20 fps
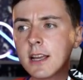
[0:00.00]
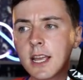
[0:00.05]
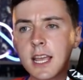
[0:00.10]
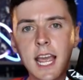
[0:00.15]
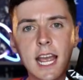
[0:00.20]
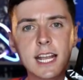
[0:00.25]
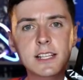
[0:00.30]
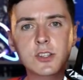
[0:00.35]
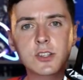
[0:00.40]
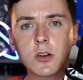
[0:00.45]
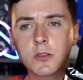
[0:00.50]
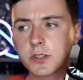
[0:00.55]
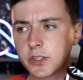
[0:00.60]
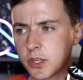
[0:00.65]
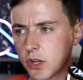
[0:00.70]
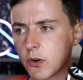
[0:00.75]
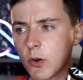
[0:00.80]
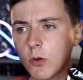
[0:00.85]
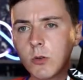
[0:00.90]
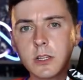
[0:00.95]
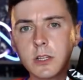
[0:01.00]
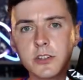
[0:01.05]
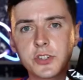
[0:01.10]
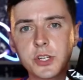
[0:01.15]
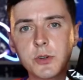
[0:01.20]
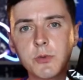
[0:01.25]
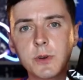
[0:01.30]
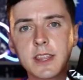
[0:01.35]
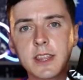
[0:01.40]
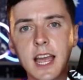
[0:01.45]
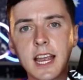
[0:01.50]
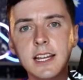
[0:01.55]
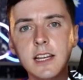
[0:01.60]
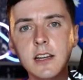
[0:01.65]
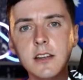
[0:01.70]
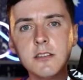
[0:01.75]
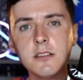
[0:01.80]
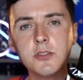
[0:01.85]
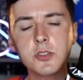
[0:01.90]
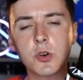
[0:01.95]
It's got sod all to do with
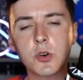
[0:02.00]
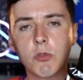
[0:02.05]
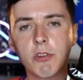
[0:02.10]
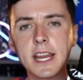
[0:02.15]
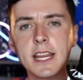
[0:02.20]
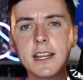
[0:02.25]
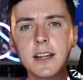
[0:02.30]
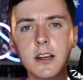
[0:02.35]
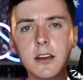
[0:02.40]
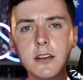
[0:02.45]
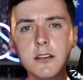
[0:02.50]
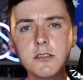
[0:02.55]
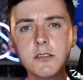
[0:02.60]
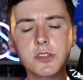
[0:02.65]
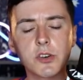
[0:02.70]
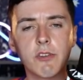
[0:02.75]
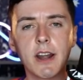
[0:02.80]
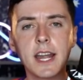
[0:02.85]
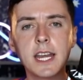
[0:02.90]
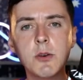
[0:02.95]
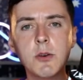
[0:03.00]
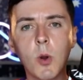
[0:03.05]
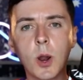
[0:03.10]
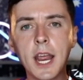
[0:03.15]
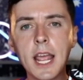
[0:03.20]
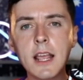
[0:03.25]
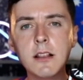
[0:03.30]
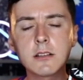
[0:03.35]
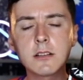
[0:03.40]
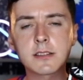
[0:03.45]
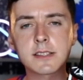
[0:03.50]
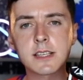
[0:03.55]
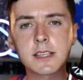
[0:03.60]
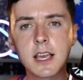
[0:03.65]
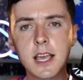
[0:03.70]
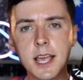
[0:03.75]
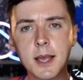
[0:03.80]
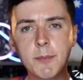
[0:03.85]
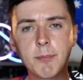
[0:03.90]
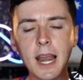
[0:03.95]
Ireland or England or anyone else.
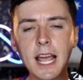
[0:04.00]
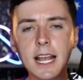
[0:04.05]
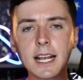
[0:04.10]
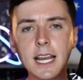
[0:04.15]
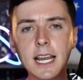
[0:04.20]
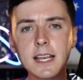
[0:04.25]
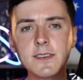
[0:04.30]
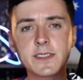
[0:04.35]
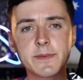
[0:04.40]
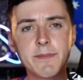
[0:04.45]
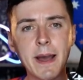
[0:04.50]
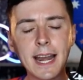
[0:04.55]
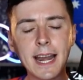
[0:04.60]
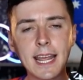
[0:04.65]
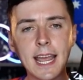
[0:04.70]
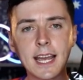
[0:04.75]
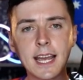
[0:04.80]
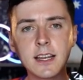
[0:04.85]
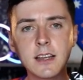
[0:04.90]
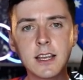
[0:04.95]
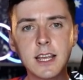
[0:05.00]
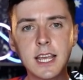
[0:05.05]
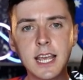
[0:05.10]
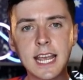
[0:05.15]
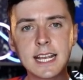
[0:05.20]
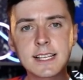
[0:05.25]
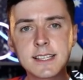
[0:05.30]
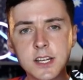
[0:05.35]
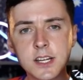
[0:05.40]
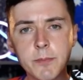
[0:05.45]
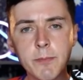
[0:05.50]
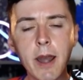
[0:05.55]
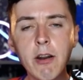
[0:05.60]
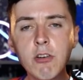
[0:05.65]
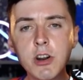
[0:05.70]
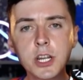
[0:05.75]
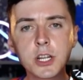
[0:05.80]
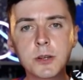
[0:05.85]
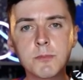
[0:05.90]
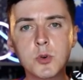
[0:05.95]
Black Lives Matter is an
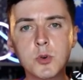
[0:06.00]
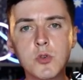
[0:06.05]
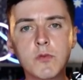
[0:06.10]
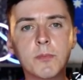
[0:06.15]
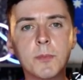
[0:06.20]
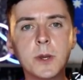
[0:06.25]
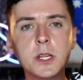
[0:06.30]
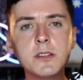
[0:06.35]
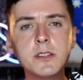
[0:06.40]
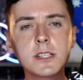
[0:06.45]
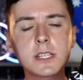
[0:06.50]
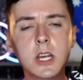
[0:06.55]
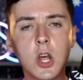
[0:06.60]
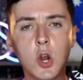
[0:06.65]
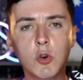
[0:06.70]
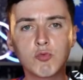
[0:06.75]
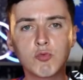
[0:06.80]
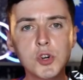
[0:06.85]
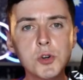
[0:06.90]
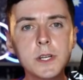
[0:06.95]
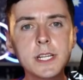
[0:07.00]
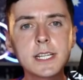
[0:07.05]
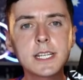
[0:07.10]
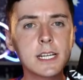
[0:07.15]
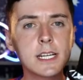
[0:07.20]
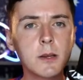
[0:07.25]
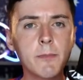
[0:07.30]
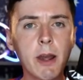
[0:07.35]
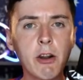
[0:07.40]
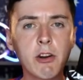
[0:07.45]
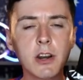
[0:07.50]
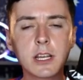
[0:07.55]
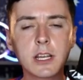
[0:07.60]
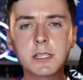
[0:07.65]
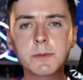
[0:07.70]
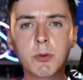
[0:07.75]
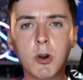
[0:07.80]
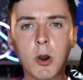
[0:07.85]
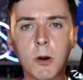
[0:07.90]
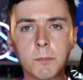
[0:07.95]
American movement rooted in America's
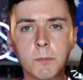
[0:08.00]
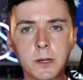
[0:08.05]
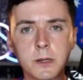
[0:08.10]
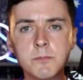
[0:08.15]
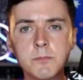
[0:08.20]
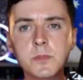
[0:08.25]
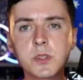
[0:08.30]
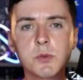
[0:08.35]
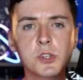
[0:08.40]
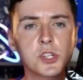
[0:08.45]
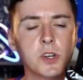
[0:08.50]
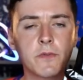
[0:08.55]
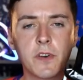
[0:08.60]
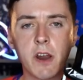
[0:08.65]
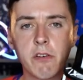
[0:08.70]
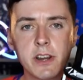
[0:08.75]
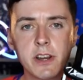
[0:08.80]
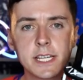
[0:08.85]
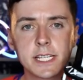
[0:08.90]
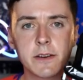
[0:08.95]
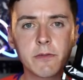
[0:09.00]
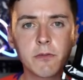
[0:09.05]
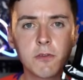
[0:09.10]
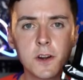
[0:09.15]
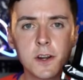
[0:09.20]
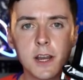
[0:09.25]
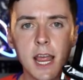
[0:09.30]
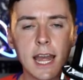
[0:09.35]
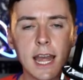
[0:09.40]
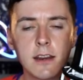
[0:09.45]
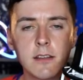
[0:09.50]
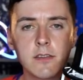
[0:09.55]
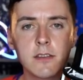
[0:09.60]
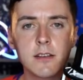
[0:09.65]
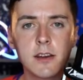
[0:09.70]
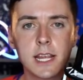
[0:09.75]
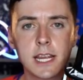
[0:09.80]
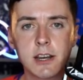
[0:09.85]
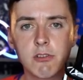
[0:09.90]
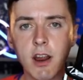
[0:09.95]
problems, which are very different anything
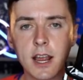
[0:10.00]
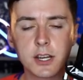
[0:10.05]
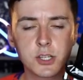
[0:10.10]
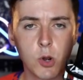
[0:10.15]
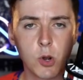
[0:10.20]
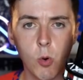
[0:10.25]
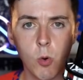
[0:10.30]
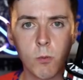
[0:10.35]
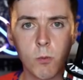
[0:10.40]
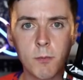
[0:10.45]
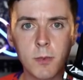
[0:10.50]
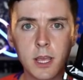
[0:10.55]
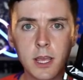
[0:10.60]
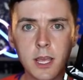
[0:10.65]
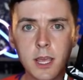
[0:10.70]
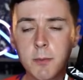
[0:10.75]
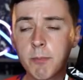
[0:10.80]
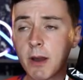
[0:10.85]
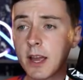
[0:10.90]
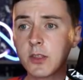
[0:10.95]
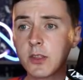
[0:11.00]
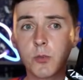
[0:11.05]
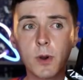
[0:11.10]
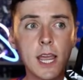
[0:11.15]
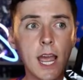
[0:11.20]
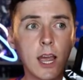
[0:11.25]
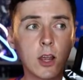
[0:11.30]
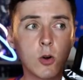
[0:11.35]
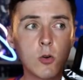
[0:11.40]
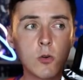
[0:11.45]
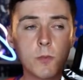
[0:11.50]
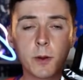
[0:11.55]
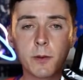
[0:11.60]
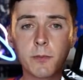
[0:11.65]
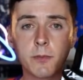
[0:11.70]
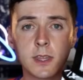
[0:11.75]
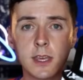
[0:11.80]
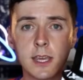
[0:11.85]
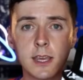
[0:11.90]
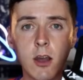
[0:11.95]
here at home. By the way, I hope
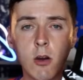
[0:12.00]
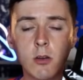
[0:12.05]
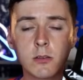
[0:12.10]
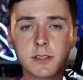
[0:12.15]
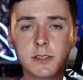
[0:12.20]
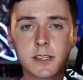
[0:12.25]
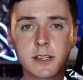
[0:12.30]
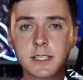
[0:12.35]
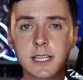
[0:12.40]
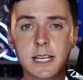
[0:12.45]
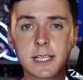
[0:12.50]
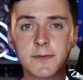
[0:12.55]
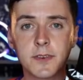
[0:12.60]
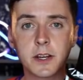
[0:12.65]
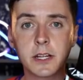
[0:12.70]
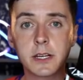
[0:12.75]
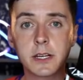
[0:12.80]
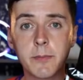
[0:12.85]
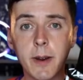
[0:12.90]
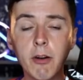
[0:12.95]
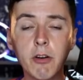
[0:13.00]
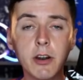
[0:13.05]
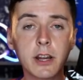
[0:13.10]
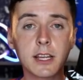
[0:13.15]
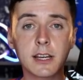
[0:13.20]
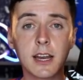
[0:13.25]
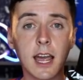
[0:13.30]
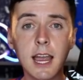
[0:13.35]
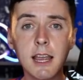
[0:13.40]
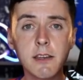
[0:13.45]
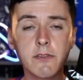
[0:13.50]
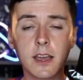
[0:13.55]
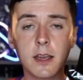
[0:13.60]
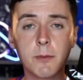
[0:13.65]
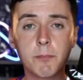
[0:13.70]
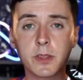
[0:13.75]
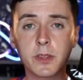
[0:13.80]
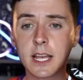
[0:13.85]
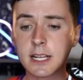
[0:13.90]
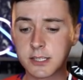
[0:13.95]
that they aren't successful in America either,
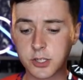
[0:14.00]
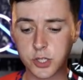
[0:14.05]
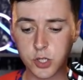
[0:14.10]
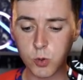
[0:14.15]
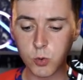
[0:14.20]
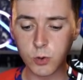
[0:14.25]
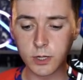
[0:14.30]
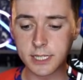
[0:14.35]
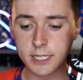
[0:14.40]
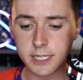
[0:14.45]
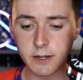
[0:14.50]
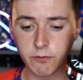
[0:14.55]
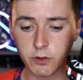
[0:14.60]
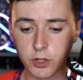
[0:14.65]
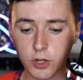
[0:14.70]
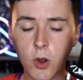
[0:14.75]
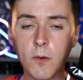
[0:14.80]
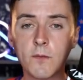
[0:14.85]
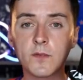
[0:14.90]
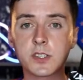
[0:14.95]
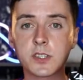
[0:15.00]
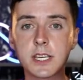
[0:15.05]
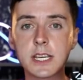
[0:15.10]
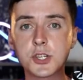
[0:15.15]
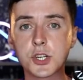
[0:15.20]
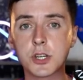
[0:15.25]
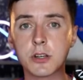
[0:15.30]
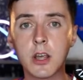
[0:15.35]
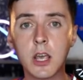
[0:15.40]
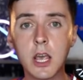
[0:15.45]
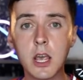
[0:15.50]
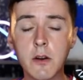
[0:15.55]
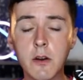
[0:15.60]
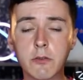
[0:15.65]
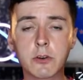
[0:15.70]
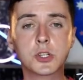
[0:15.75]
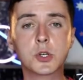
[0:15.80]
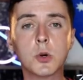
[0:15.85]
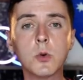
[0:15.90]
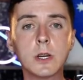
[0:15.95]
but that's a totally different conversation for
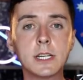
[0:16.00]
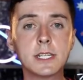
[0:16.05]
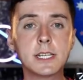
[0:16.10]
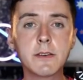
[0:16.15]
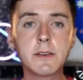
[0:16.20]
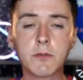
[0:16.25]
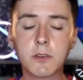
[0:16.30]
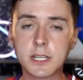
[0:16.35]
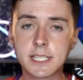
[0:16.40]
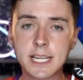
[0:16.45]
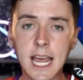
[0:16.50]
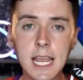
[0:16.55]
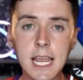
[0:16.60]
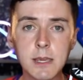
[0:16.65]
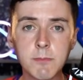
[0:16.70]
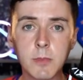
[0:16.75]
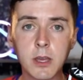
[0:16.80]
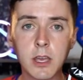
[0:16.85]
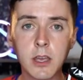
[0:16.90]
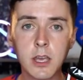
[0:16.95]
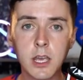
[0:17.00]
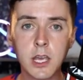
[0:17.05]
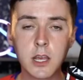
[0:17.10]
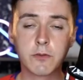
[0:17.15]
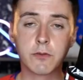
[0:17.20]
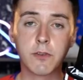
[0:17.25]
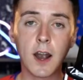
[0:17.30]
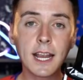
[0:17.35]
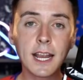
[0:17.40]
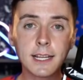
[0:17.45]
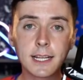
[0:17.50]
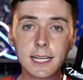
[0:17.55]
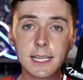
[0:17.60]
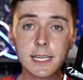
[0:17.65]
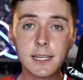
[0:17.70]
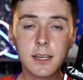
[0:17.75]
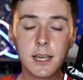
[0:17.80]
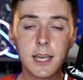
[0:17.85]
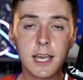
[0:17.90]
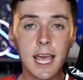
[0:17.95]
a totally different time.
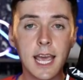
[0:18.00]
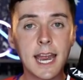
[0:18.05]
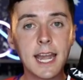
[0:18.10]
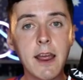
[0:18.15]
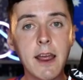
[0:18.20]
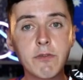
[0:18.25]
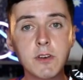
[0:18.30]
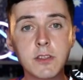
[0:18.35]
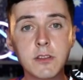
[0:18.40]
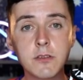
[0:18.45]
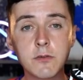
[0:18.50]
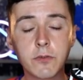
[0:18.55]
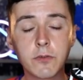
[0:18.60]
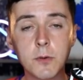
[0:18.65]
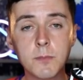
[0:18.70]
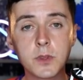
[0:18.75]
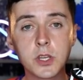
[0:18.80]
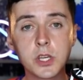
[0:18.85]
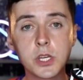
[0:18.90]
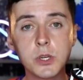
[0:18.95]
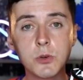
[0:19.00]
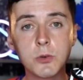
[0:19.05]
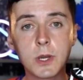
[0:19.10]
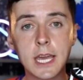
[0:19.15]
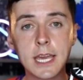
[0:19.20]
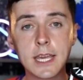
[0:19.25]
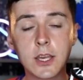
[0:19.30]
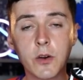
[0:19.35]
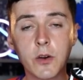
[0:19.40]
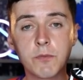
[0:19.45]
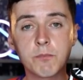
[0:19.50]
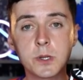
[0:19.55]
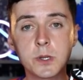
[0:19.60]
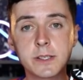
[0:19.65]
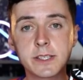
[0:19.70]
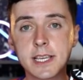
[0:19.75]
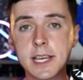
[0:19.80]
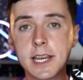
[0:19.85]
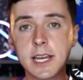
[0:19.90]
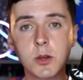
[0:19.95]
Frankly, in everything from the UK government
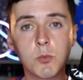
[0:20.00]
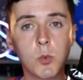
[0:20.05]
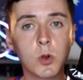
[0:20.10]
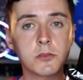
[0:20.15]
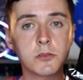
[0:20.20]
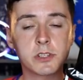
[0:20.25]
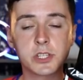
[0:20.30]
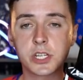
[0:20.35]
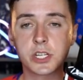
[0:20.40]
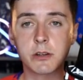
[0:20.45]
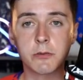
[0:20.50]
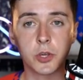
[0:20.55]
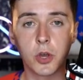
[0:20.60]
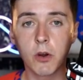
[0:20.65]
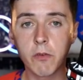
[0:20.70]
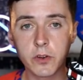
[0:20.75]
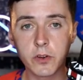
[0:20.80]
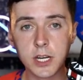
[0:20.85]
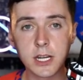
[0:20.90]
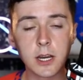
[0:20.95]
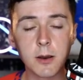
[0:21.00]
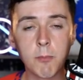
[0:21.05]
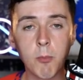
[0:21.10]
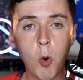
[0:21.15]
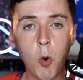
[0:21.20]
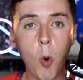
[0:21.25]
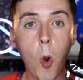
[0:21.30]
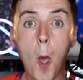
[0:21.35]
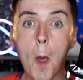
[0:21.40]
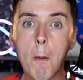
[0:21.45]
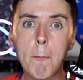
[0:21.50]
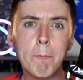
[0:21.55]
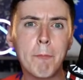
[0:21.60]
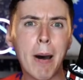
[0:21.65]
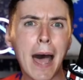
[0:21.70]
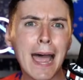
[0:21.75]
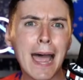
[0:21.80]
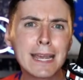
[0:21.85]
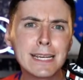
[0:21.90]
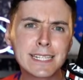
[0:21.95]
saying it wants to govern in a more
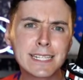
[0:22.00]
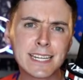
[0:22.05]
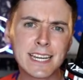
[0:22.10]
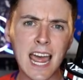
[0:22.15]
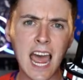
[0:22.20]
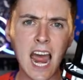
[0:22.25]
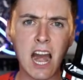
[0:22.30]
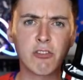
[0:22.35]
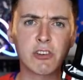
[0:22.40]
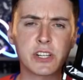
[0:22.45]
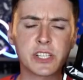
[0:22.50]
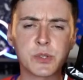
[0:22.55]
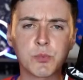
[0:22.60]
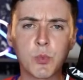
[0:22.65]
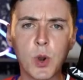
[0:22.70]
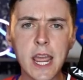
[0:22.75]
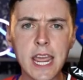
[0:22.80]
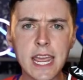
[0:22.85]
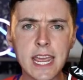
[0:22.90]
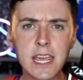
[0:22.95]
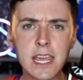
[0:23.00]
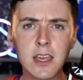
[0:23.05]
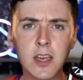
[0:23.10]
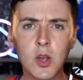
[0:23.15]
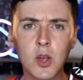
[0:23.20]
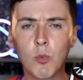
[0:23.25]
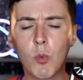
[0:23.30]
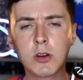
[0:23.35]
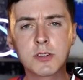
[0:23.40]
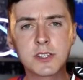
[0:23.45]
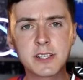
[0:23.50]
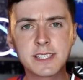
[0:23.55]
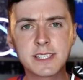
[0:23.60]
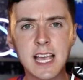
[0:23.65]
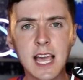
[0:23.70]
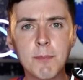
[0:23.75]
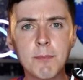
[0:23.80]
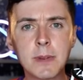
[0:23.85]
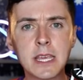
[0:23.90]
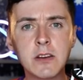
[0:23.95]
Biden-Harris way, what does
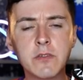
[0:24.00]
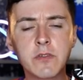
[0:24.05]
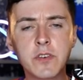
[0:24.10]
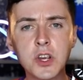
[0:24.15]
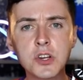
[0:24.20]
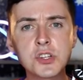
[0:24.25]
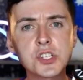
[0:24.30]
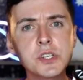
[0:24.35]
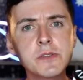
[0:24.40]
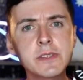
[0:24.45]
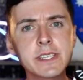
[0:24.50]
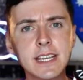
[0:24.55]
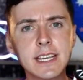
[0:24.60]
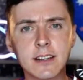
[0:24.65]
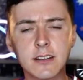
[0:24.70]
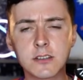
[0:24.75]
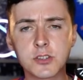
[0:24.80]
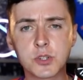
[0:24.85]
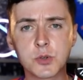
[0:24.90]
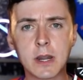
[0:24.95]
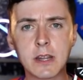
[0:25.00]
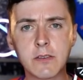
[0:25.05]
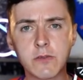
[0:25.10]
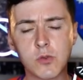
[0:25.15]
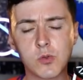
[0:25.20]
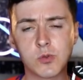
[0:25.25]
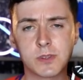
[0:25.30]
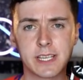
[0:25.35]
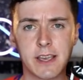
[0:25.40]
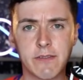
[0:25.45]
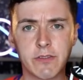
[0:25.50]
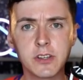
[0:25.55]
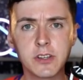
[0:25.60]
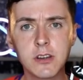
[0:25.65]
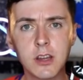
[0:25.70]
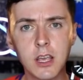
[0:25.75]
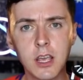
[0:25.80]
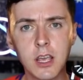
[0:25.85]
that mean? Virtue signalling 24/7?